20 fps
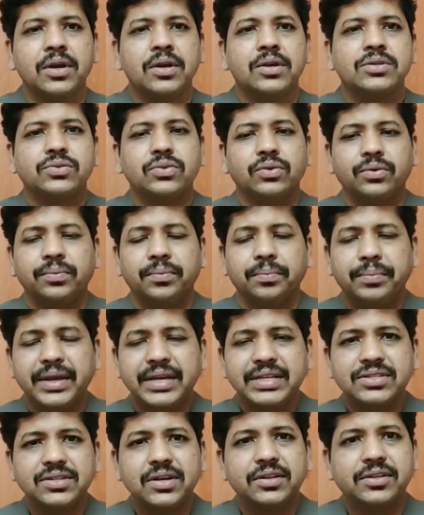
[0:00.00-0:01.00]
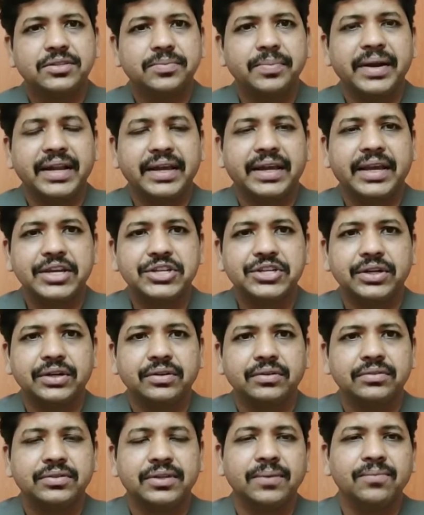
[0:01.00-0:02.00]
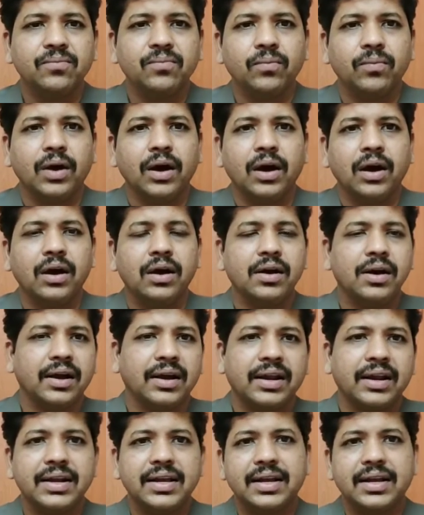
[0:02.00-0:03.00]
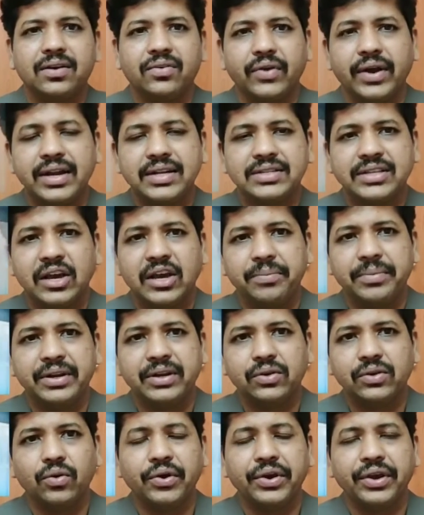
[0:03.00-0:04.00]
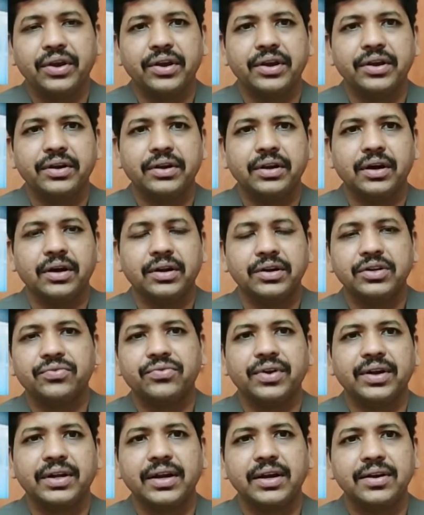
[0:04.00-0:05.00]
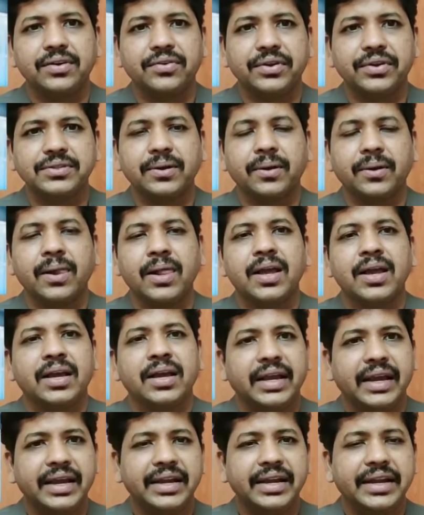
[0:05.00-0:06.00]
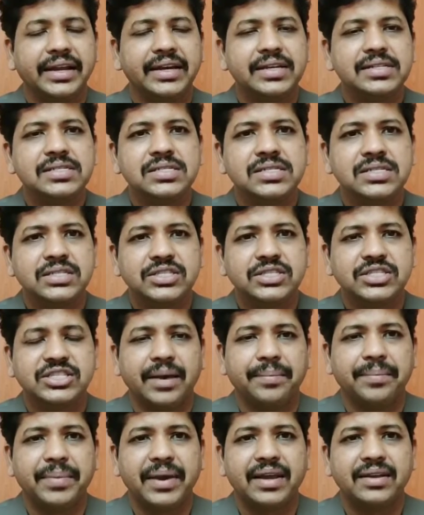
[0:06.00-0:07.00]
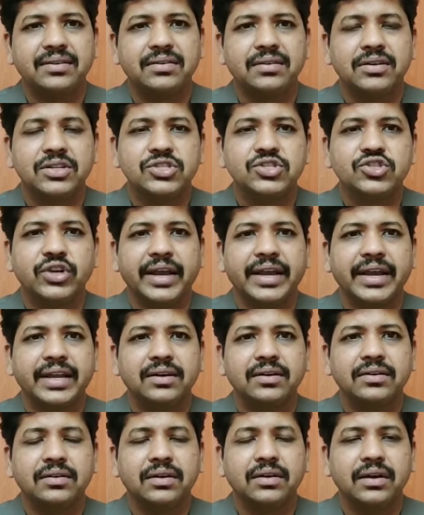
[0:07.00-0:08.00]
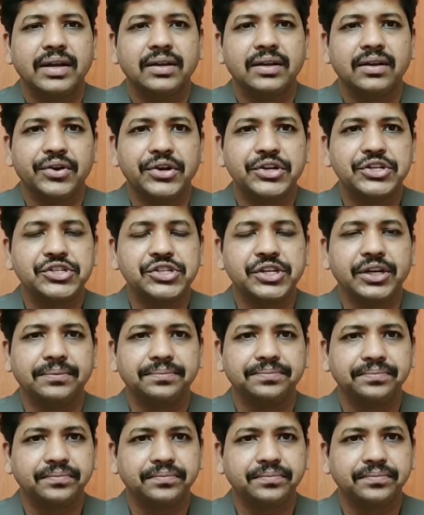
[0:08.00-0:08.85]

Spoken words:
So based on this medication, some clinical trials have been going on in different countries, India, Japan, China and Russia.